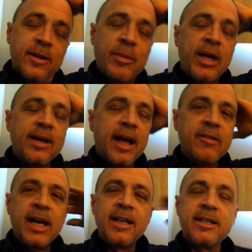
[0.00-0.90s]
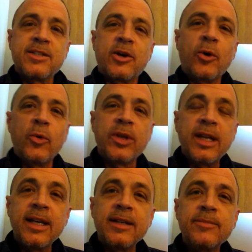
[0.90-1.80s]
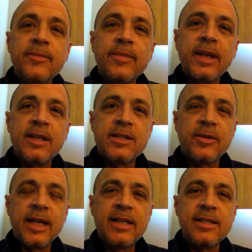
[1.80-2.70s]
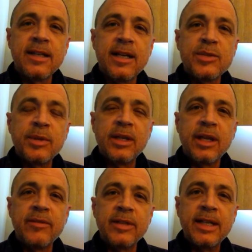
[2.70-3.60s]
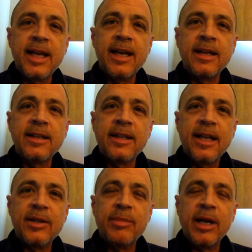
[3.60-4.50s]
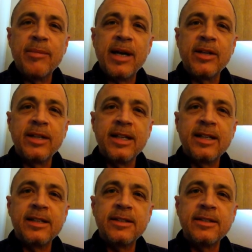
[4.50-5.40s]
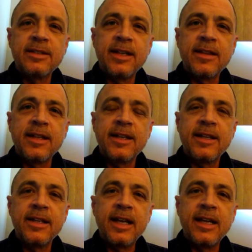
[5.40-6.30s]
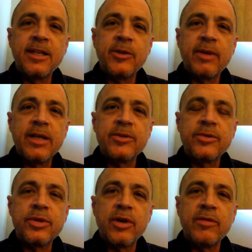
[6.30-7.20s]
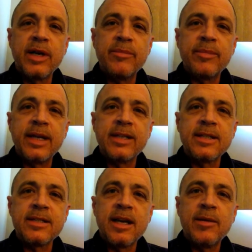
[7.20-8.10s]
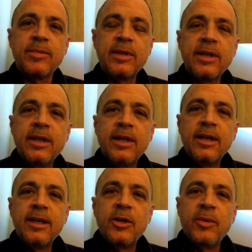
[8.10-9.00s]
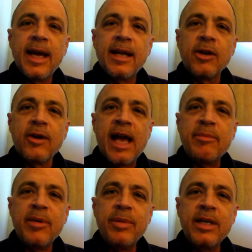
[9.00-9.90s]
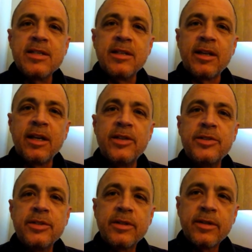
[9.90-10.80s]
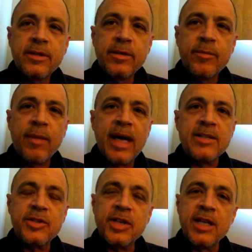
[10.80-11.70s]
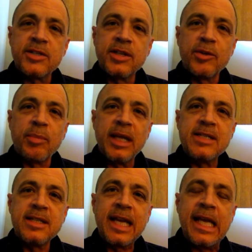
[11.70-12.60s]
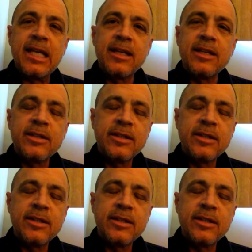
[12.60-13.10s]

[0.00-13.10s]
But I've gotten this cold thing, and so Nancy and I spent a lovely day at the Bear Mountain Inn, and then Ian and Rachel drove up and picked us up. We had a crappy pizza lunch. My suggestion of the place to eat it.